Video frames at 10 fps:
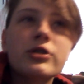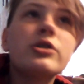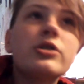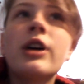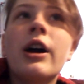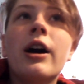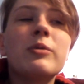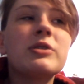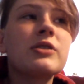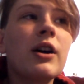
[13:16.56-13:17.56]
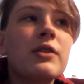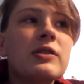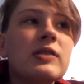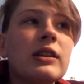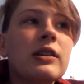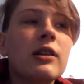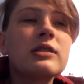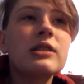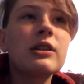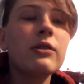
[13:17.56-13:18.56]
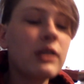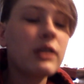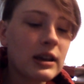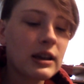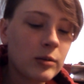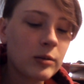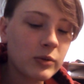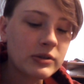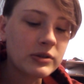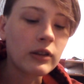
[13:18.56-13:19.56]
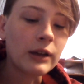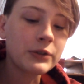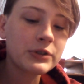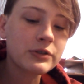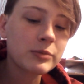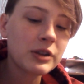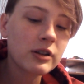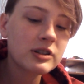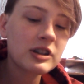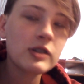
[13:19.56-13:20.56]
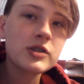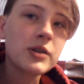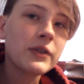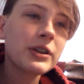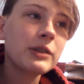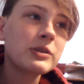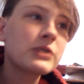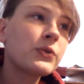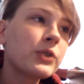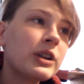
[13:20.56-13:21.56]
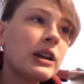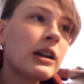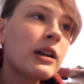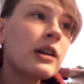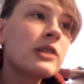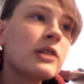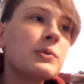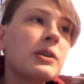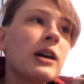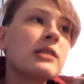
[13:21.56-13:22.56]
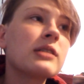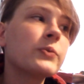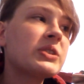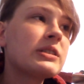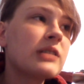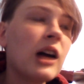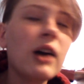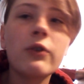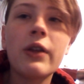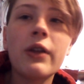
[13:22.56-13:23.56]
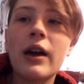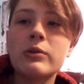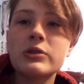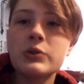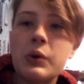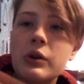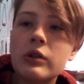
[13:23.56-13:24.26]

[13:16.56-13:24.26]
from church, and we saw this like yard sale thing, except it was the leftovers from a yard sale, so everything was free we got some free stuff, and that